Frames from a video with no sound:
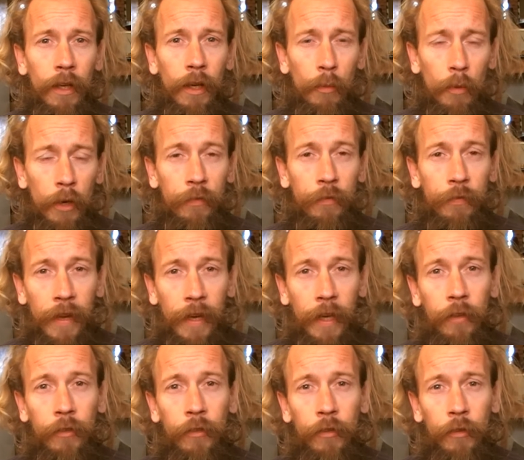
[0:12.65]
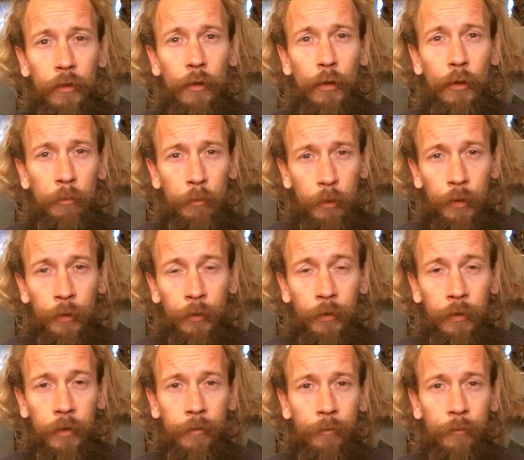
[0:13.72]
And what affects your mood?